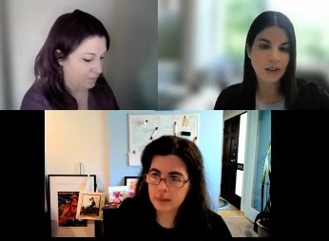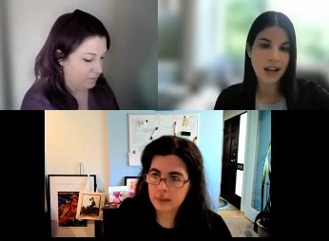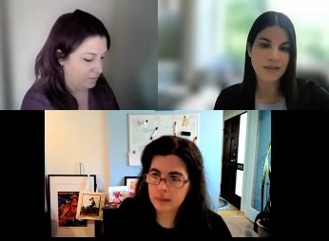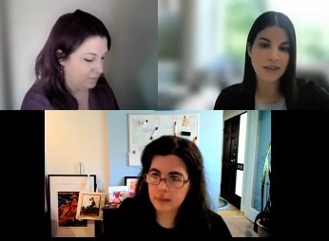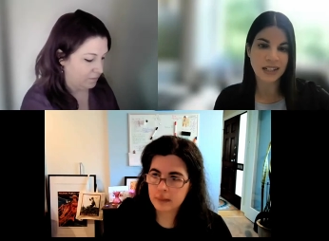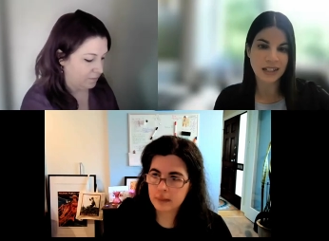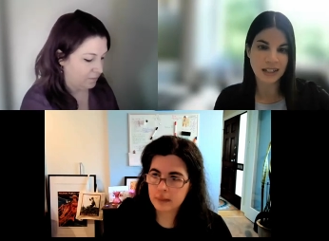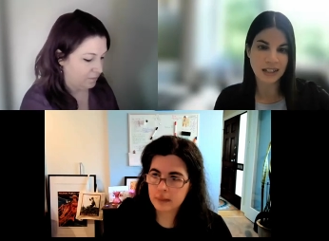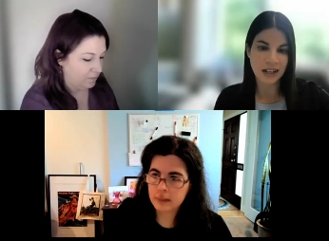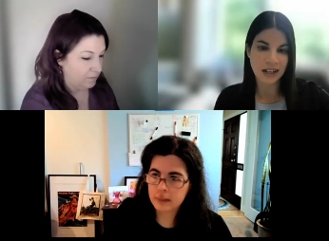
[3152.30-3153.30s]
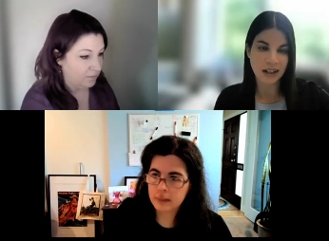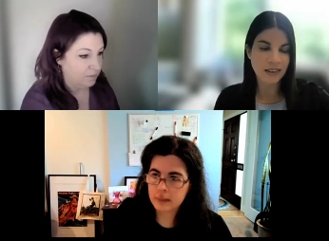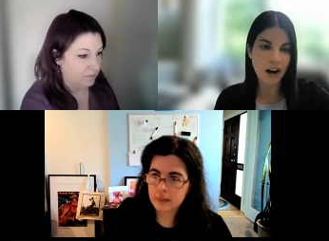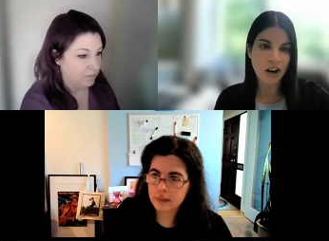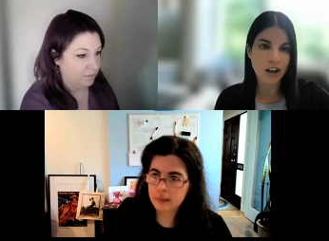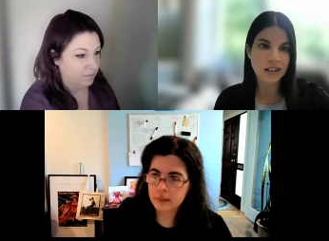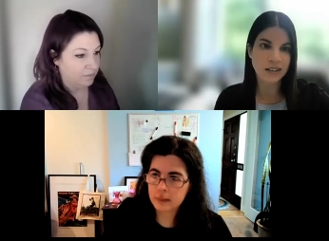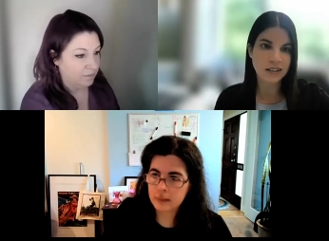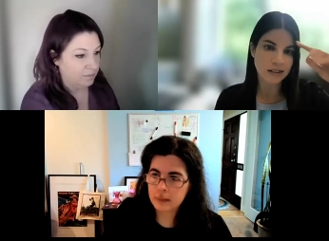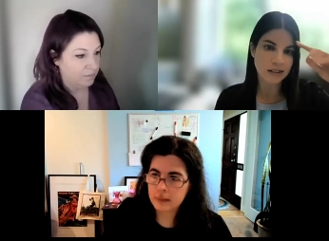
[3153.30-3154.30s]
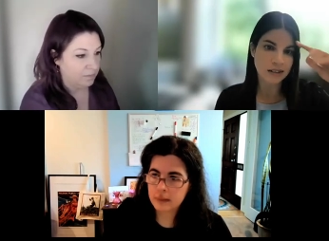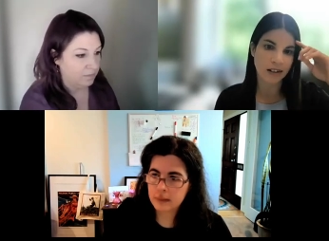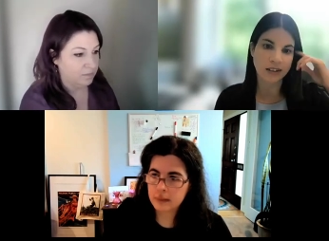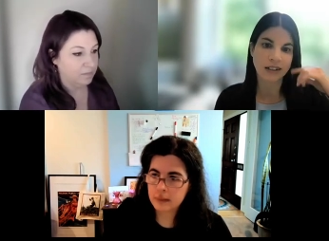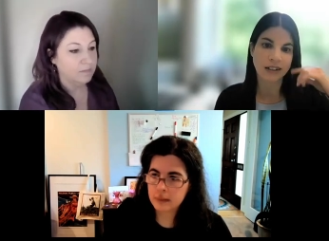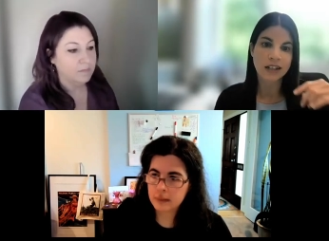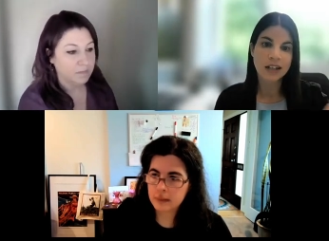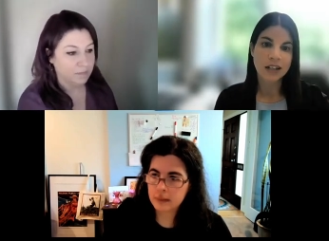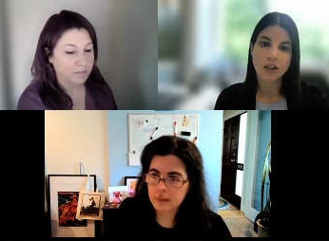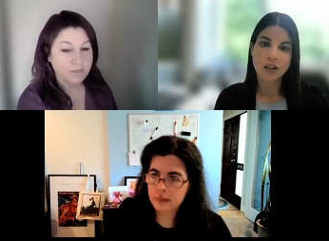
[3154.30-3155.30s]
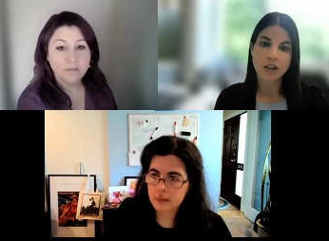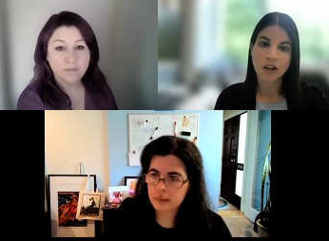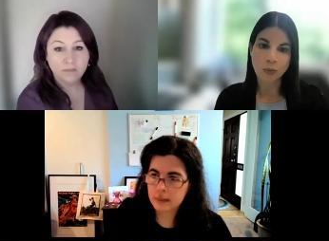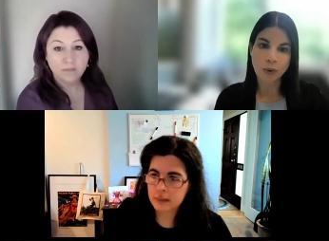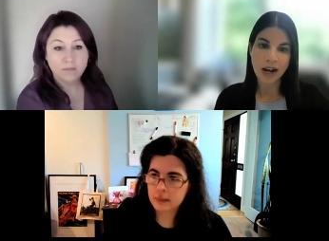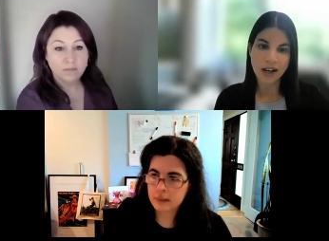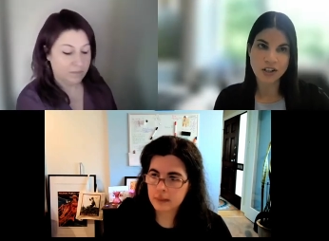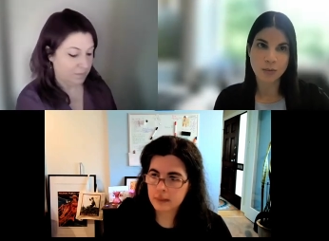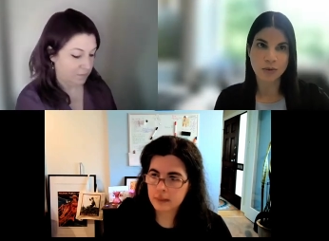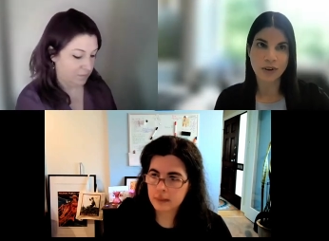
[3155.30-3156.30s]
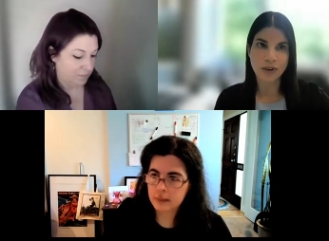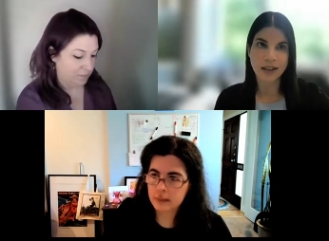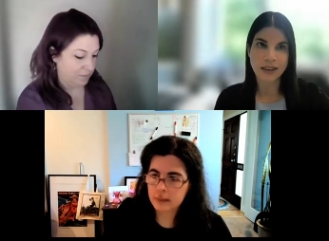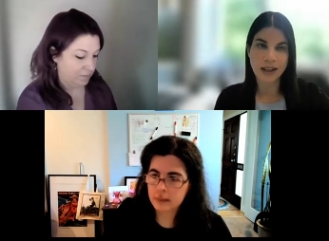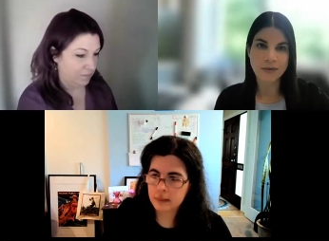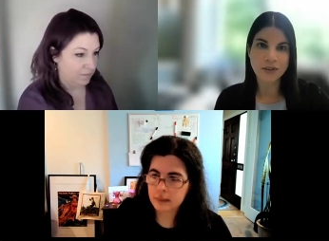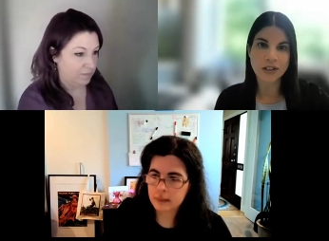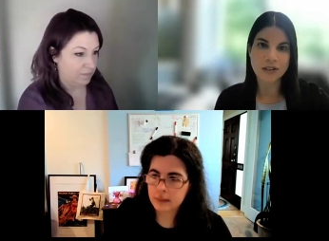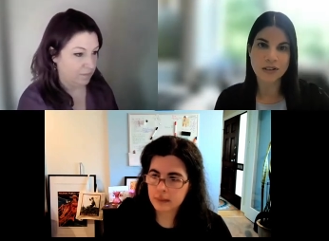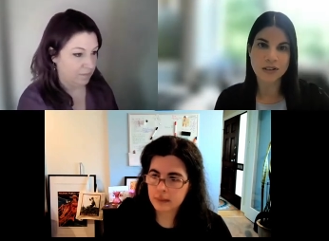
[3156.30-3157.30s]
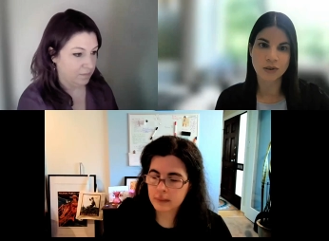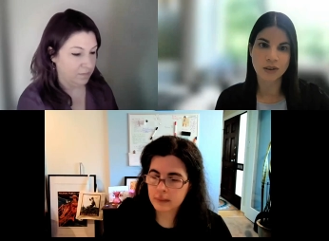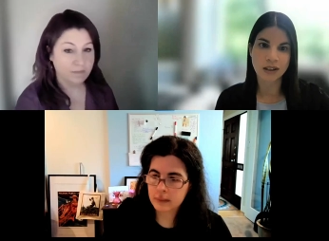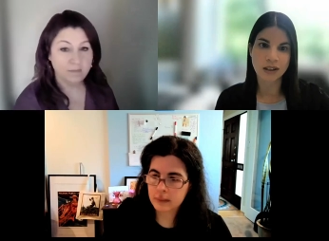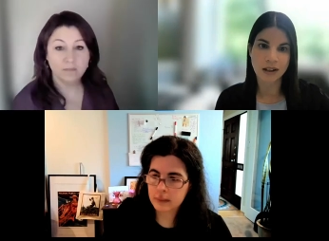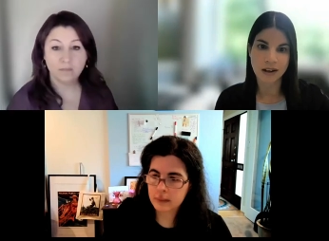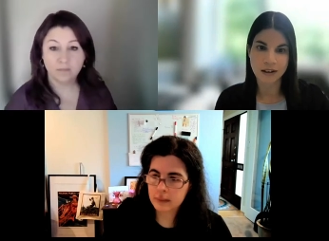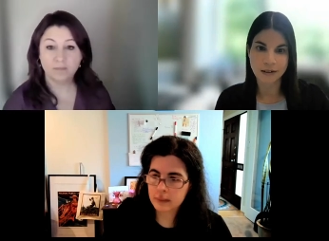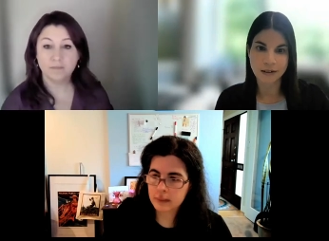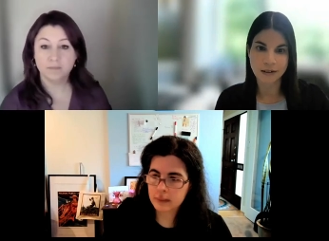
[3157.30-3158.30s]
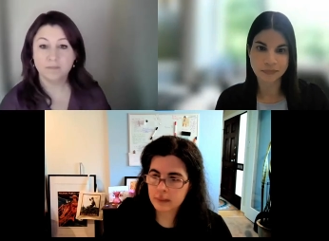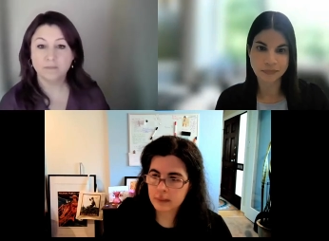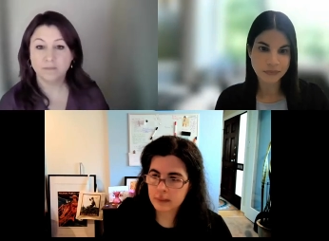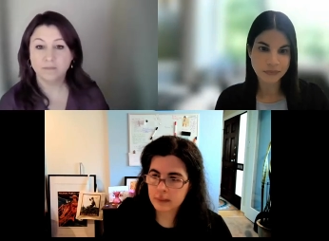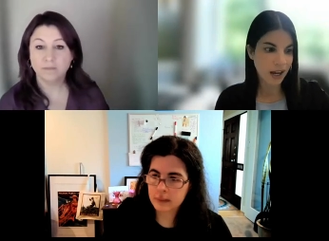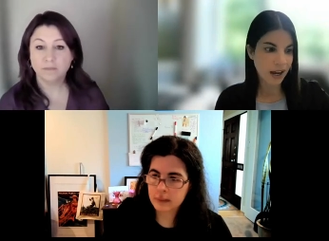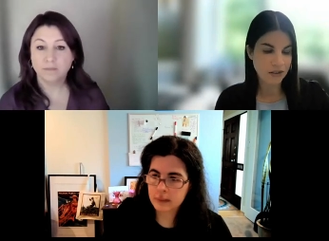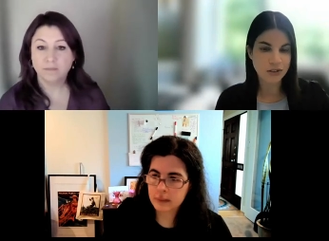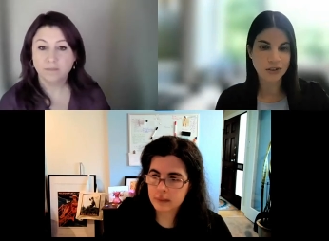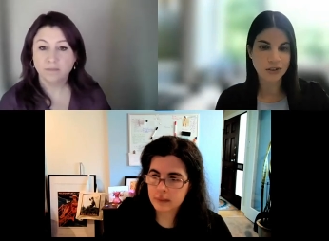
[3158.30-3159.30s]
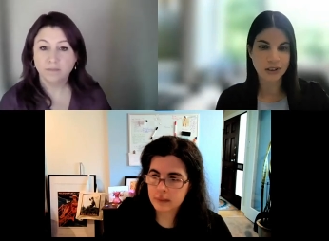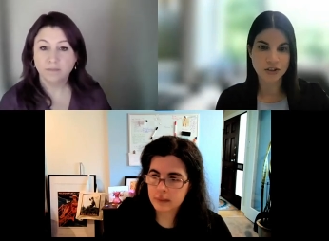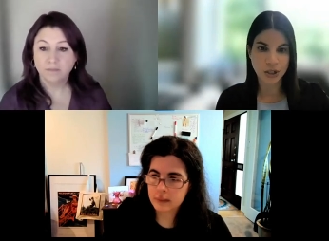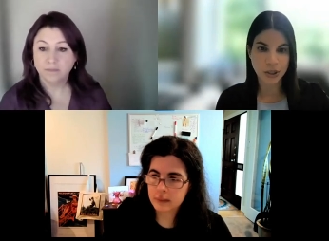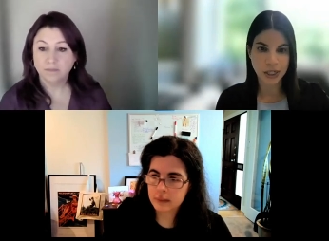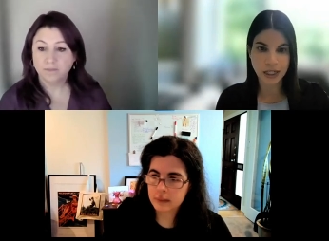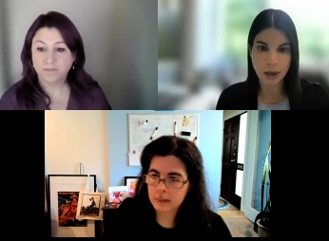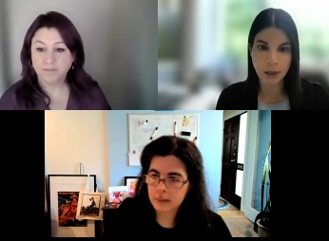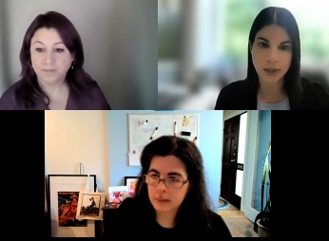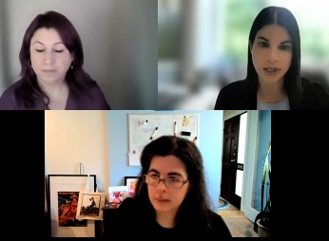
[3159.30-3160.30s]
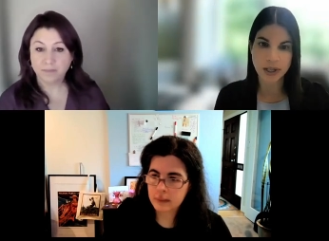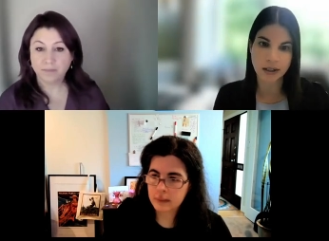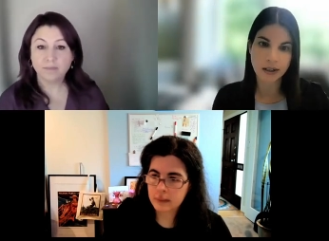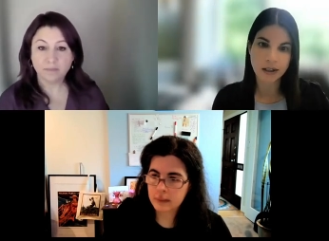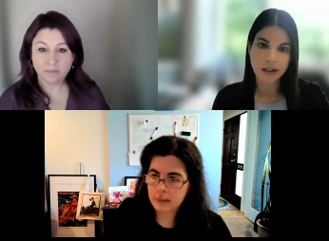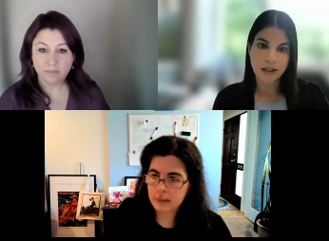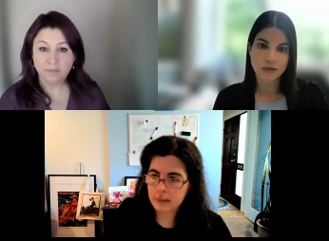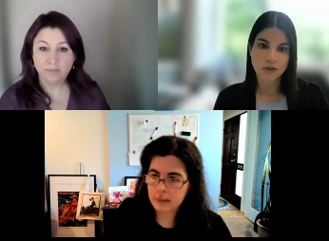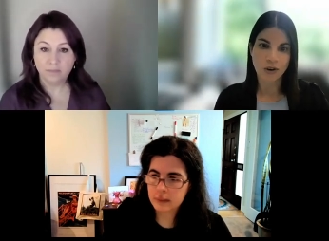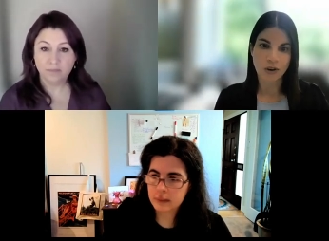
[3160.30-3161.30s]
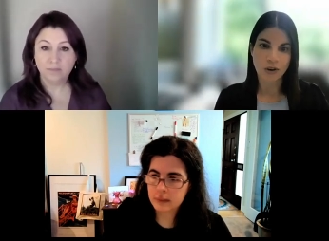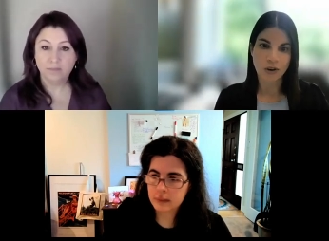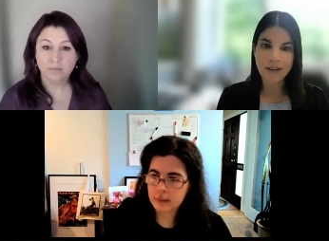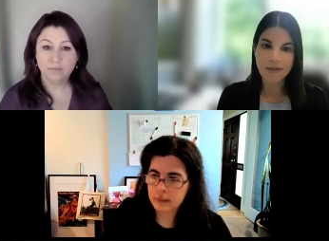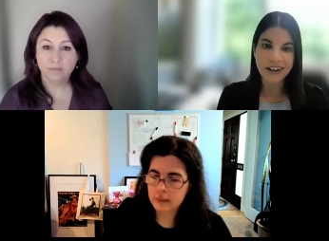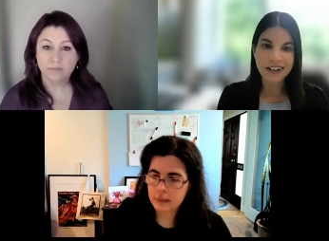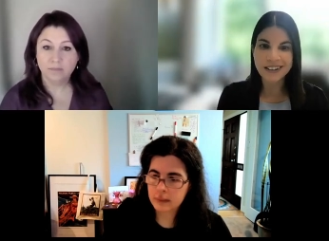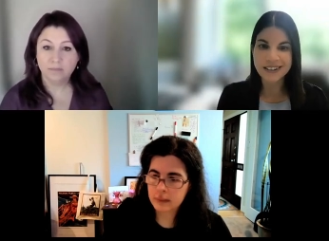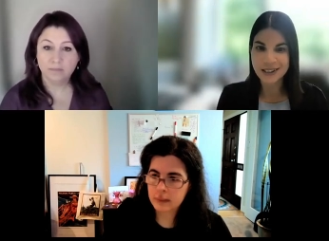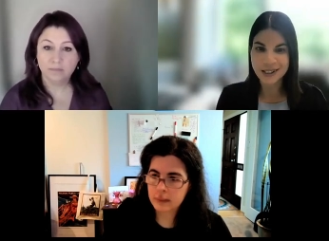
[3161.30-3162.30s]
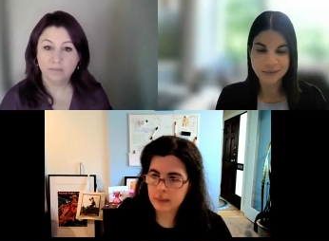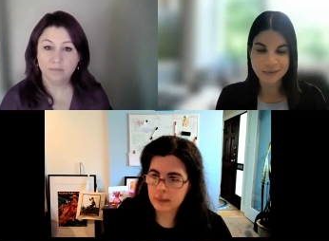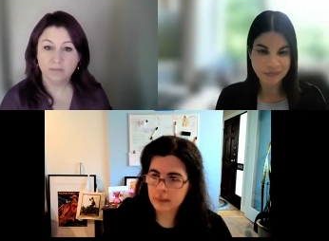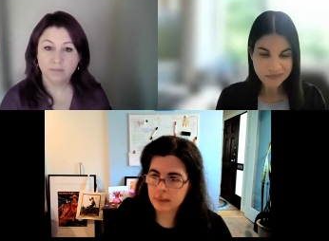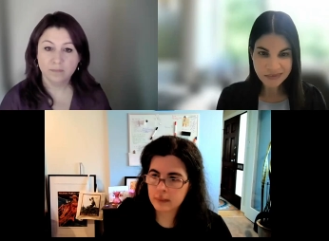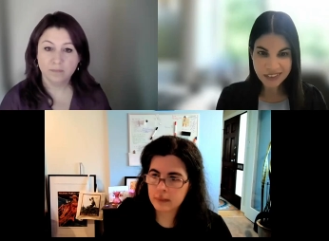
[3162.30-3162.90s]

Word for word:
Speaker 1: they don't have any uh, that the articles that are linked don't actually provide the evidence to the um, answer that is generated by Bing. So I find it's um,